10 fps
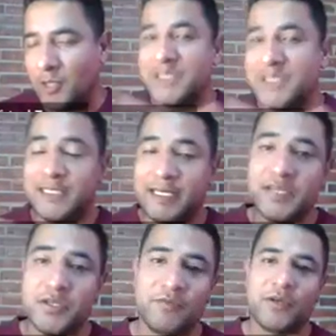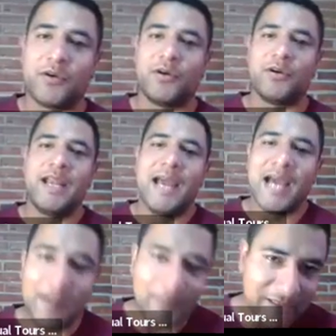domestication of the corn
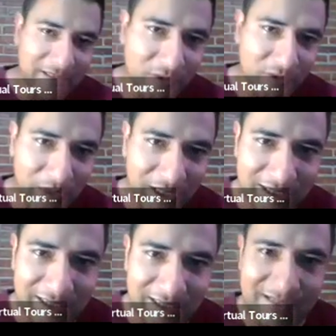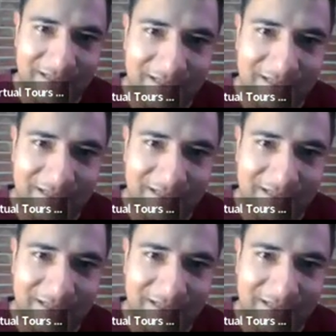happened during these